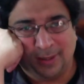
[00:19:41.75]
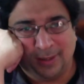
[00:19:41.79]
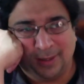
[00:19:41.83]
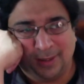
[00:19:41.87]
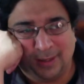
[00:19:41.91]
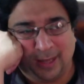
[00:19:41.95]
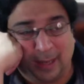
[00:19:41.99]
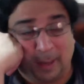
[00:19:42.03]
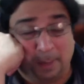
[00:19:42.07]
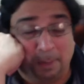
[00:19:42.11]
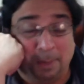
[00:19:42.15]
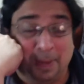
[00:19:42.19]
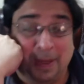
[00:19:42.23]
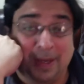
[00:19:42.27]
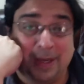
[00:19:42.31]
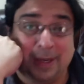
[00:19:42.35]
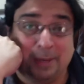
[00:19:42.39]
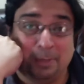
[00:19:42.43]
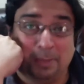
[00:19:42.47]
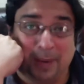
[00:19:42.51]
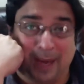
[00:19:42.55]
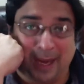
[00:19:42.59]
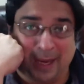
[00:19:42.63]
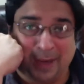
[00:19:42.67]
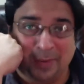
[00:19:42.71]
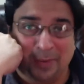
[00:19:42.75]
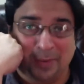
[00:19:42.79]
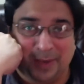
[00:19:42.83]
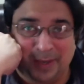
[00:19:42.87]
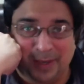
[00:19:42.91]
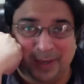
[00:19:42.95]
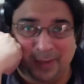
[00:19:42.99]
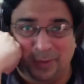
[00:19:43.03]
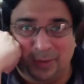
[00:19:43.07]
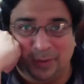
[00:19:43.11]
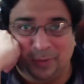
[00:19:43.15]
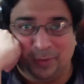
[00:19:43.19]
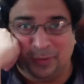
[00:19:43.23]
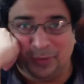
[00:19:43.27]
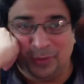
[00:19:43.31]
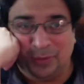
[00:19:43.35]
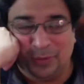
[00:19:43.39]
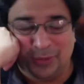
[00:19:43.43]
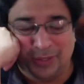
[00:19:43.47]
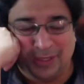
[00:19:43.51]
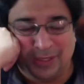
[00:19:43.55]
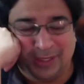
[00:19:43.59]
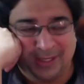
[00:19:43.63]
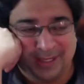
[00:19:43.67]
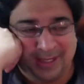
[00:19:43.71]
and BlackBerry were
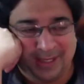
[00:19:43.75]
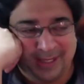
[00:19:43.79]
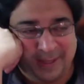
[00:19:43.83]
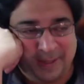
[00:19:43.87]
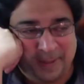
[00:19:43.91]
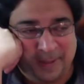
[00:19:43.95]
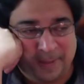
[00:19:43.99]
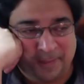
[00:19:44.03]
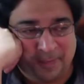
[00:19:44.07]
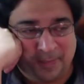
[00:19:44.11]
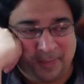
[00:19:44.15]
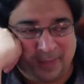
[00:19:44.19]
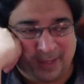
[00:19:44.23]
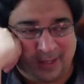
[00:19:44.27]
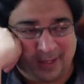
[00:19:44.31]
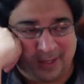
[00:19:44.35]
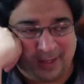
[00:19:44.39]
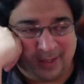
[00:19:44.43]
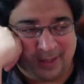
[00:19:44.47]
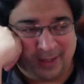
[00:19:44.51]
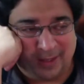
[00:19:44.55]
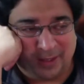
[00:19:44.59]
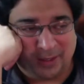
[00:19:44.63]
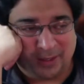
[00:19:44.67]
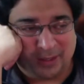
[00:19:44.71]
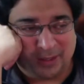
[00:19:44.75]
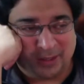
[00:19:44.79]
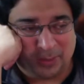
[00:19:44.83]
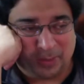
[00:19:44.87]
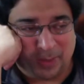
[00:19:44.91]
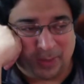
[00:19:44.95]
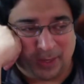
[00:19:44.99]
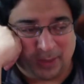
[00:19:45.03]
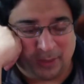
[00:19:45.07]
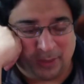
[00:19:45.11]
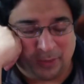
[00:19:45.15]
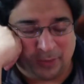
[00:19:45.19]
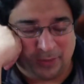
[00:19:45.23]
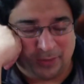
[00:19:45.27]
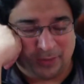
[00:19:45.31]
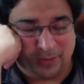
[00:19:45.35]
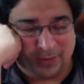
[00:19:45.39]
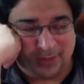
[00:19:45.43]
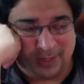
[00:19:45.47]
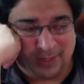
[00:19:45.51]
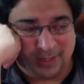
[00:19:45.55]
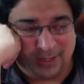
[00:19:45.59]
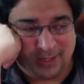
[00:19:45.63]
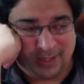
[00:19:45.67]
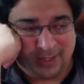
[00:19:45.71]
fruits, not the
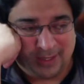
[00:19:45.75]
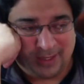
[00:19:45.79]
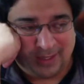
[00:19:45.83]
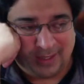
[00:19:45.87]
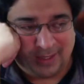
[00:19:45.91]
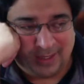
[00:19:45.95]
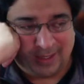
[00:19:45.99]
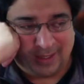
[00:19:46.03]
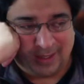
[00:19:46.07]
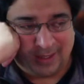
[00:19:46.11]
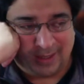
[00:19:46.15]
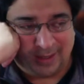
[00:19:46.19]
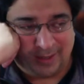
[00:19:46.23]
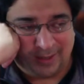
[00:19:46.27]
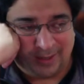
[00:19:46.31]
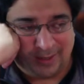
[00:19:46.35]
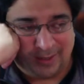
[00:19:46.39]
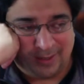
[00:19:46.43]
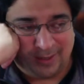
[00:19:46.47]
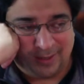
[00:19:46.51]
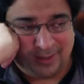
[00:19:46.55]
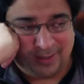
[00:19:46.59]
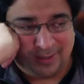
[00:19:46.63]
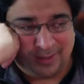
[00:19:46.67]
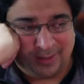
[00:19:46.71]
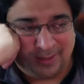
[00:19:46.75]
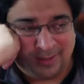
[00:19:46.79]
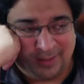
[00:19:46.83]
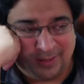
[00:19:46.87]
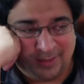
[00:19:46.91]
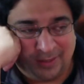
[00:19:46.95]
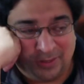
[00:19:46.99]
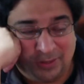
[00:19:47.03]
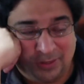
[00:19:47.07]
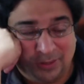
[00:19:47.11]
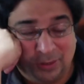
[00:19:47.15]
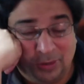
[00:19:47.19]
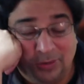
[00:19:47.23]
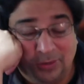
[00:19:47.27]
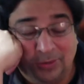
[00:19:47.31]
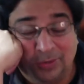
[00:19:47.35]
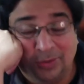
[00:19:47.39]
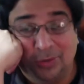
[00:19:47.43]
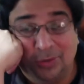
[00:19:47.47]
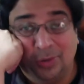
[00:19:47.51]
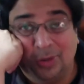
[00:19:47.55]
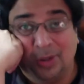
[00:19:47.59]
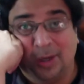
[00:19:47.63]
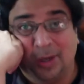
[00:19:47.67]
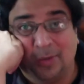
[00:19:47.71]
smartphones. Uh,
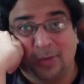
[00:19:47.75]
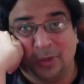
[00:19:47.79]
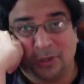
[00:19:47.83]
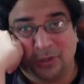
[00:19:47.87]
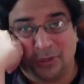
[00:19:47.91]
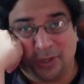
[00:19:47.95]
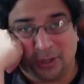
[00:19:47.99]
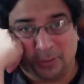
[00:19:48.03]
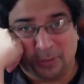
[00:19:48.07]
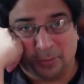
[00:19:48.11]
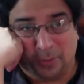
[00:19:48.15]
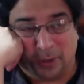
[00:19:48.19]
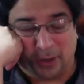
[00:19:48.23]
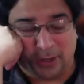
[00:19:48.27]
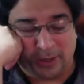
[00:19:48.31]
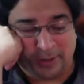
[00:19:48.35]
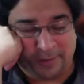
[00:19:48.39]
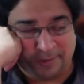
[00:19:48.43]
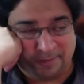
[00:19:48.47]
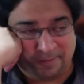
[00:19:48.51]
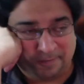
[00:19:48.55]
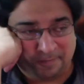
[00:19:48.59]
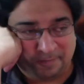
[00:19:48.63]
Google was not born.